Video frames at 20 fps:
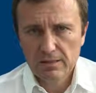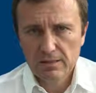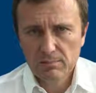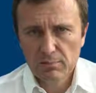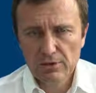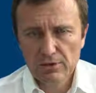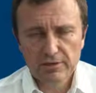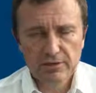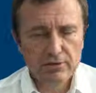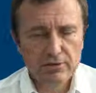
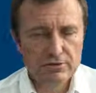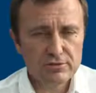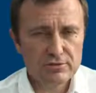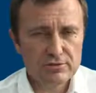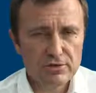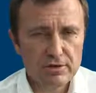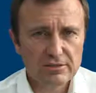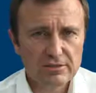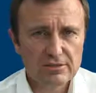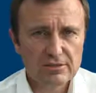Building and
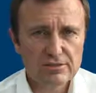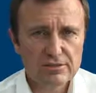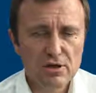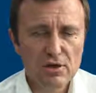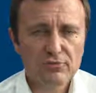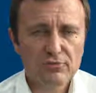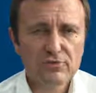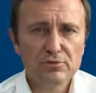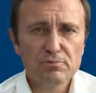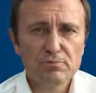construction has
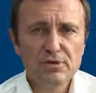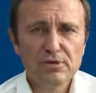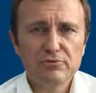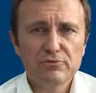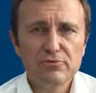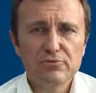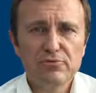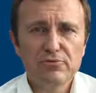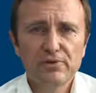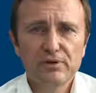often been
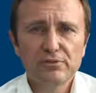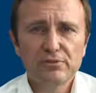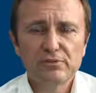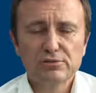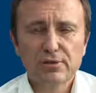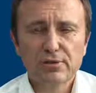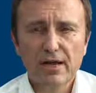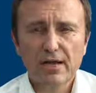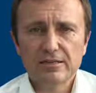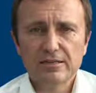referred
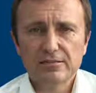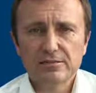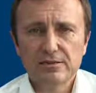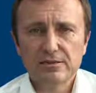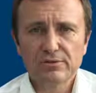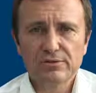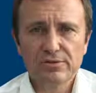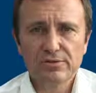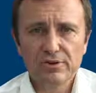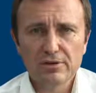to as the
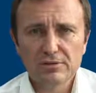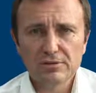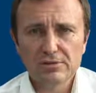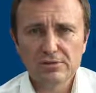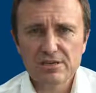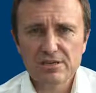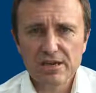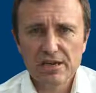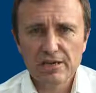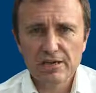third
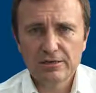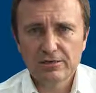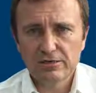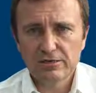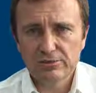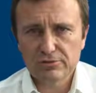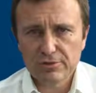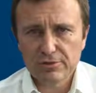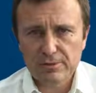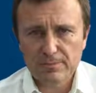
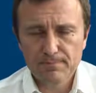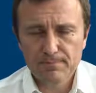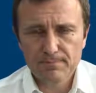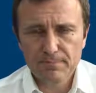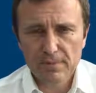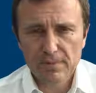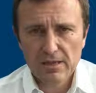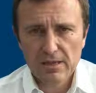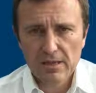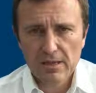industry,
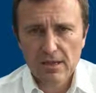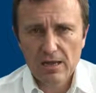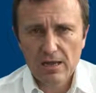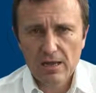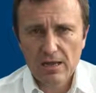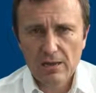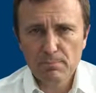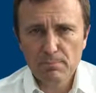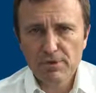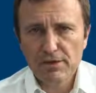
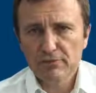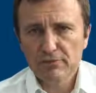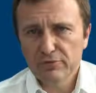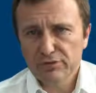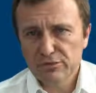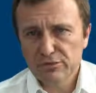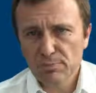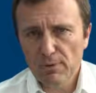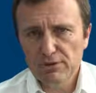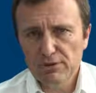being
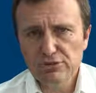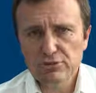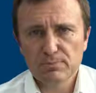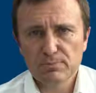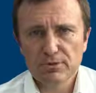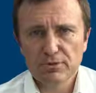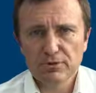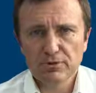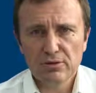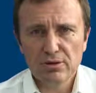
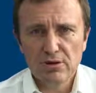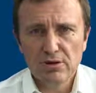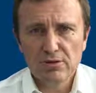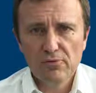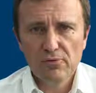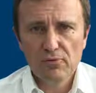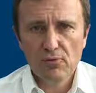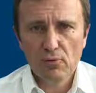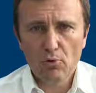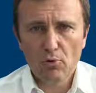responsible
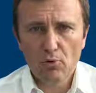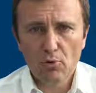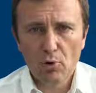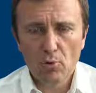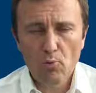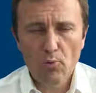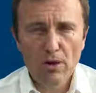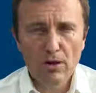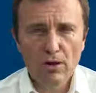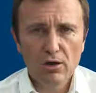for
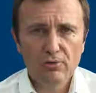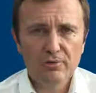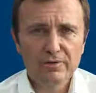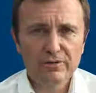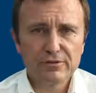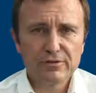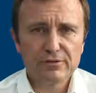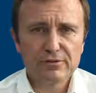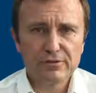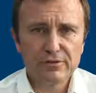well over
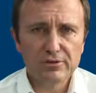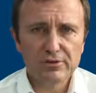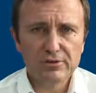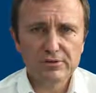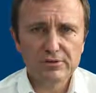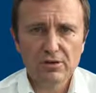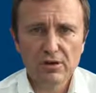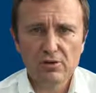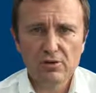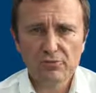a third
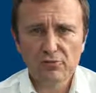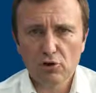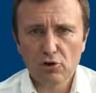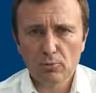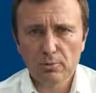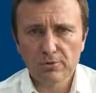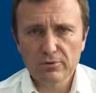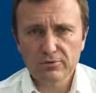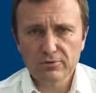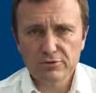of
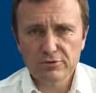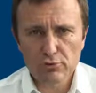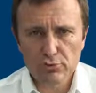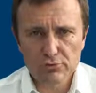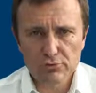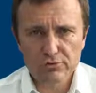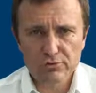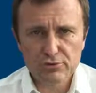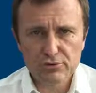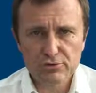global
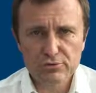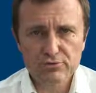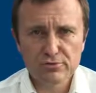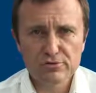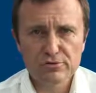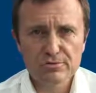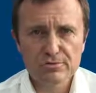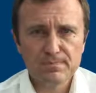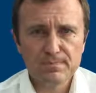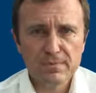resource
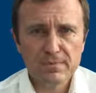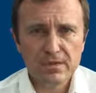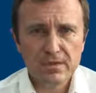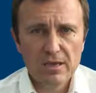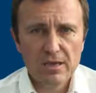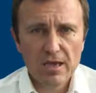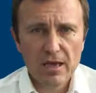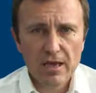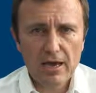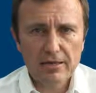use
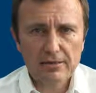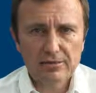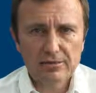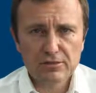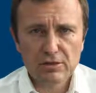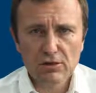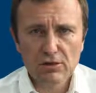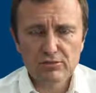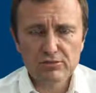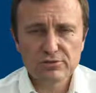and
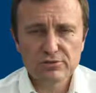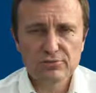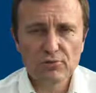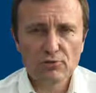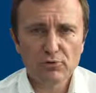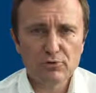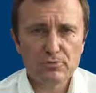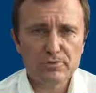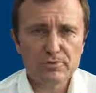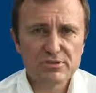close to
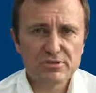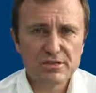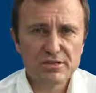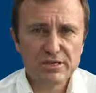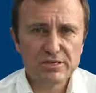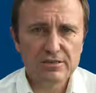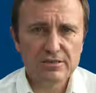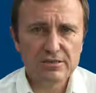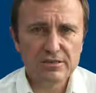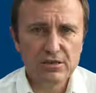
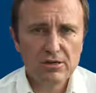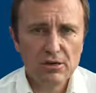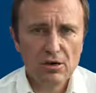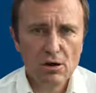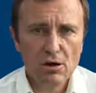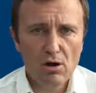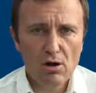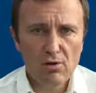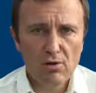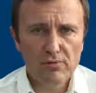40%
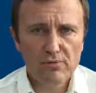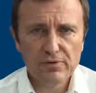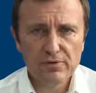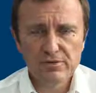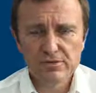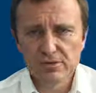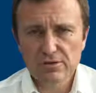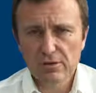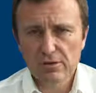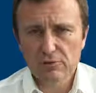of
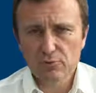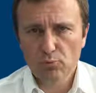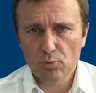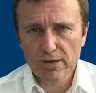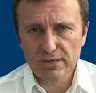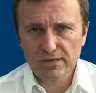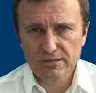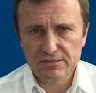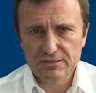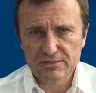solid
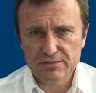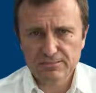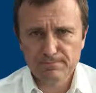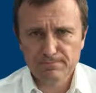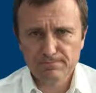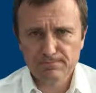waste.